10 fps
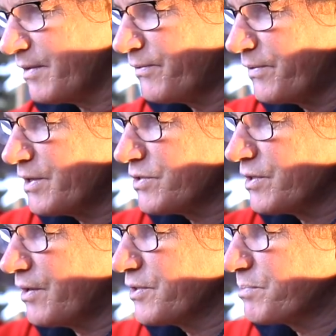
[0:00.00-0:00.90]
I've
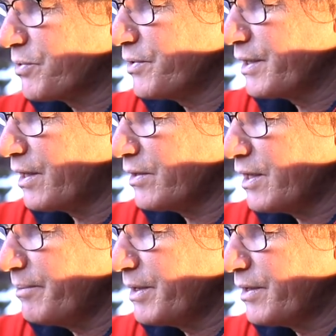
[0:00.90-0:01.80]
finished all this pruning, I'll
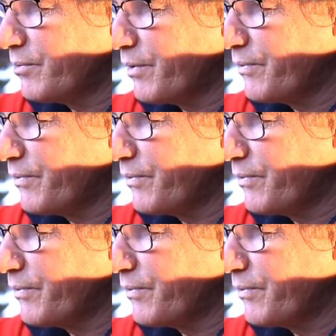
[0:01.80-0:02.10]
come in and